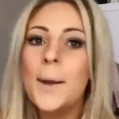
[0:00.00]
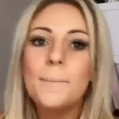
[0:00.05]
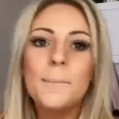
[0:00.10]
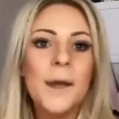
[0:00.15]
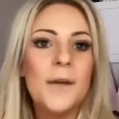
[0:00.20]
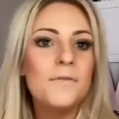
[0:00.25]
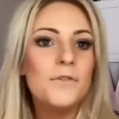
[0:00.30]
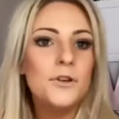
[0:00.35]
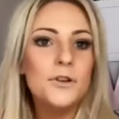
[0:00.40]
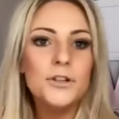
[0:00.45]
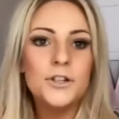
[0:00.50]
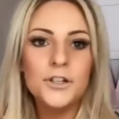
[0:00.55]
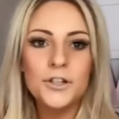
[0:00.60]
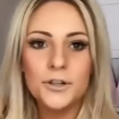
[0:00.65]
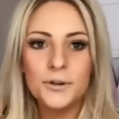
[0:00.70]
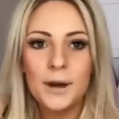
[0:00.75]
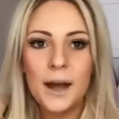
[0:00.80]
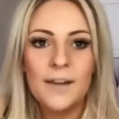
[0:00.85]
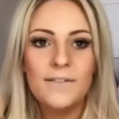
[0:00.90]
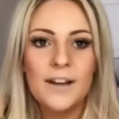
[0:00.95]
But if you
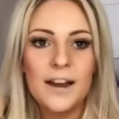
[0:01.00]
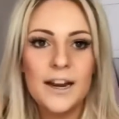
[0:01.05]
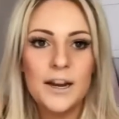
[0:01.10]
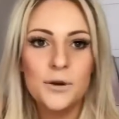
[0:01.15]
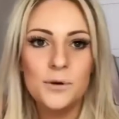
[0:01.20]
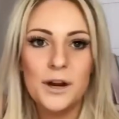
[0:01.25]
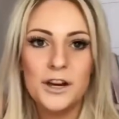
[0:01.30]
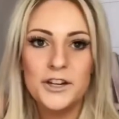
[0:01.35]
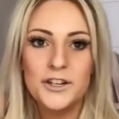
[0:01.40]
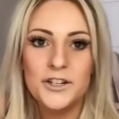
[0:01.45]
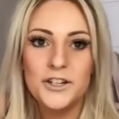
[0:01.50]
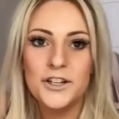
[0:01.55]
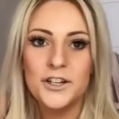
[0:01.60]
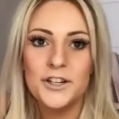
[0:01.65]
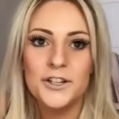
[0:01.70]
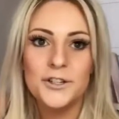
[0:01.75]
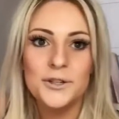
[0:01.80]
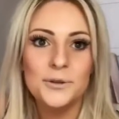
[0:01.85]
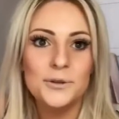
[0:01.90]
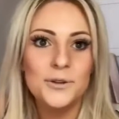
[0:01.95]
do have any
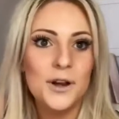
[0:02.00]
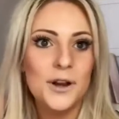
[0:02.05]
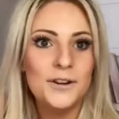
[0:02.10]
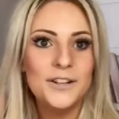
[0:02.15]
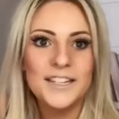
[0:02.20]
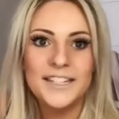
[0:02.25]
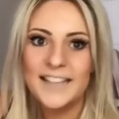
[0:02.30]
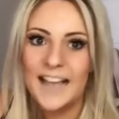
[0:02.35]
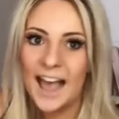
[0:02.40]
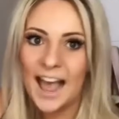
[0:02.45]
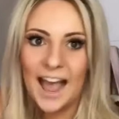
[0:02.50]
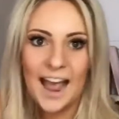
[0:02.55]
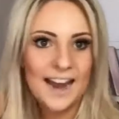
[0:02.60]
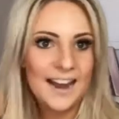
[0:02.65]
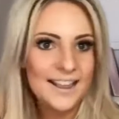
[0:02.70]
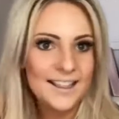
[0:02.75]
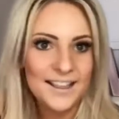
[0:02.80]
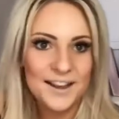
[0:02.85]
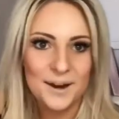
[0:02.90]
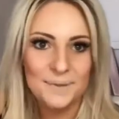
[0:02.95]
questions or notice
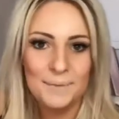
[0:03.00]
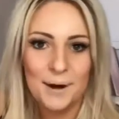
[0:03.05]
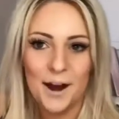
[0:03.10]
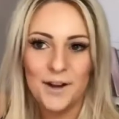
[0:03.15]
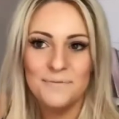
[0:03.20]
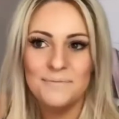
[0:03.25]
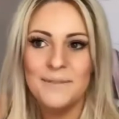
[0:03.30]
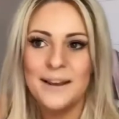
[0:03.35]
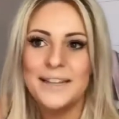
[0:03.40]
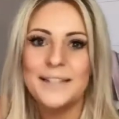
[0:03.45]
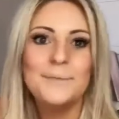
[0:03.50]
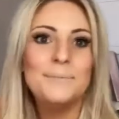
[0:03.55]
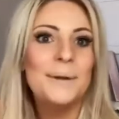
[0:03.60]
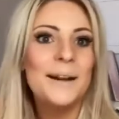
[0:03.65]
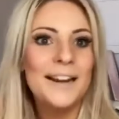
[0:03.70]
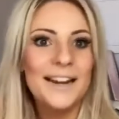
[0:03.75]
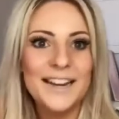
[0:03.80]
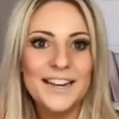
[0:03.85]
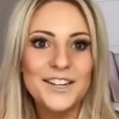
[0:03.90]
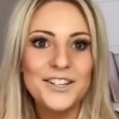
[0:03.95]
anything I might have missed,
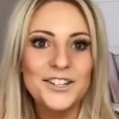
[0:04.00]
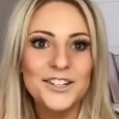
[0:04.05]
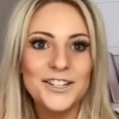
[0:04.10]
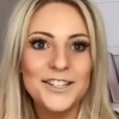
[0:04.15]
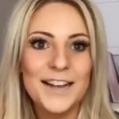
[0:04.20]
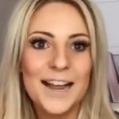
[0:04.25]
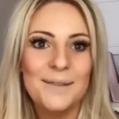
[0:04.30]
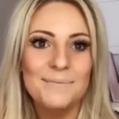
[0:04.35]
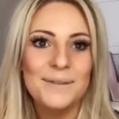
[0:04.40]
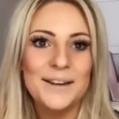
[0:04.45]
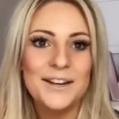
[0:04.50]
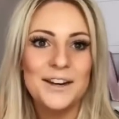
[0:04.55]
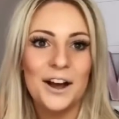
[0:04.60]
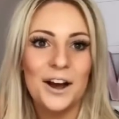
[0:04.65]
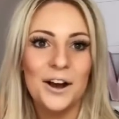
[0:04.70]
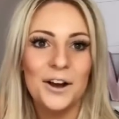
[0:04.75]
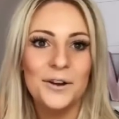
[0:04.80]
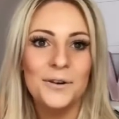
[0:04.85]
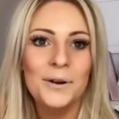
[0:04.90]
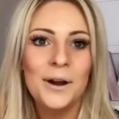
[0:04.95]
please just let me
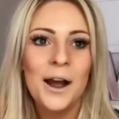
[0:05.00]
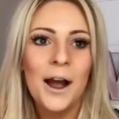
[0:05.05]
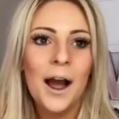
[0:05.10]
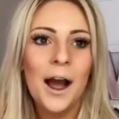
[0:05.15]
know,